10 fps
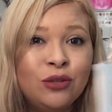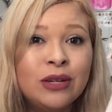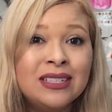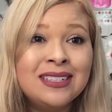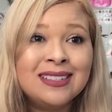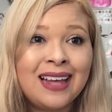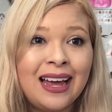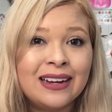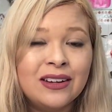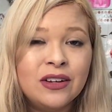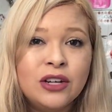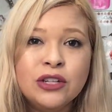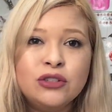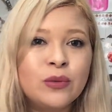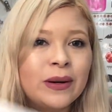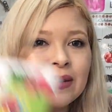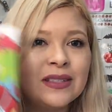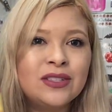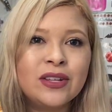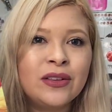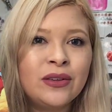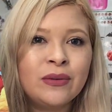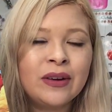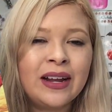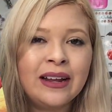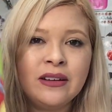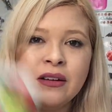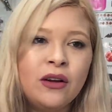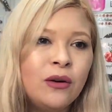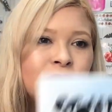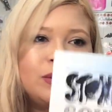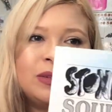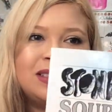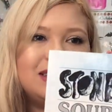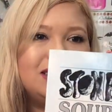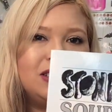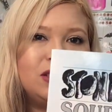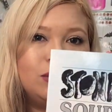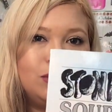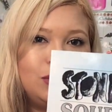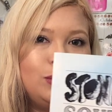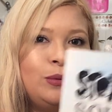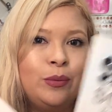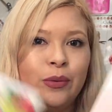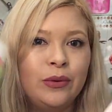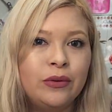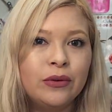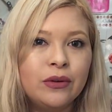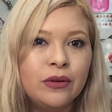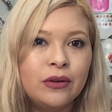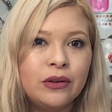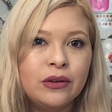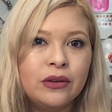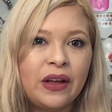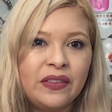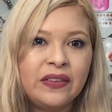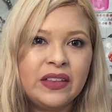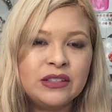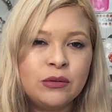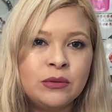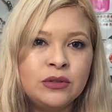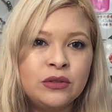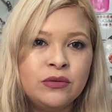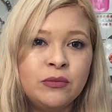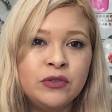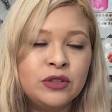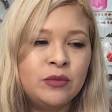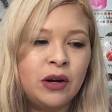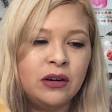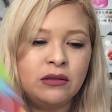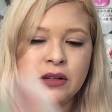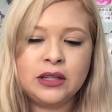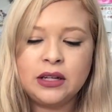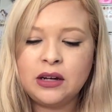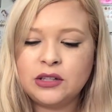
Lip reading: to decide. Do you want to listen to the Little Red Hen, or do you want to listen to stone soup? I think that's what we'll do for tomorrow, and then